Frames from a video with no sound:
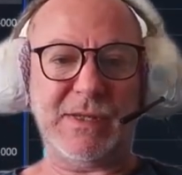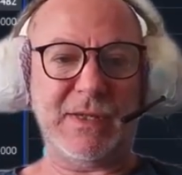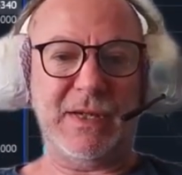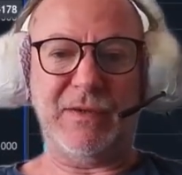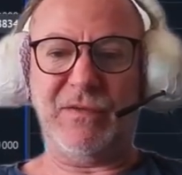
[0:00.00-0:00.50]

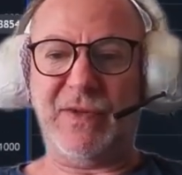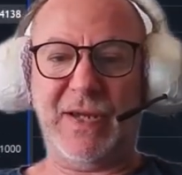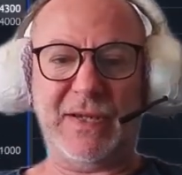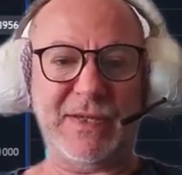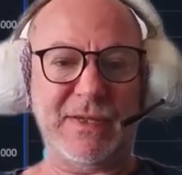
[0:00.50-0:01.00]
In
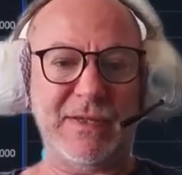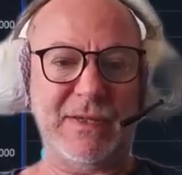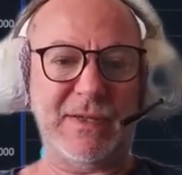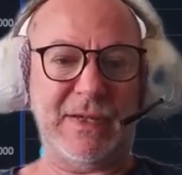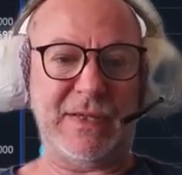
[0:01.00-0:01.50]
fact,
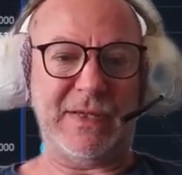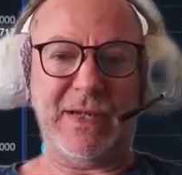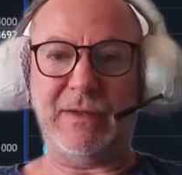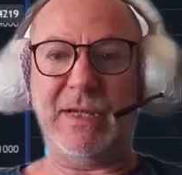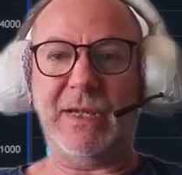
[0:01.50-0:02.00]
down
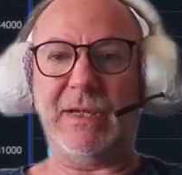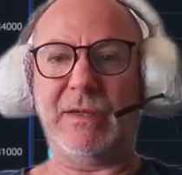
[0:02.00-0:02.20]
here,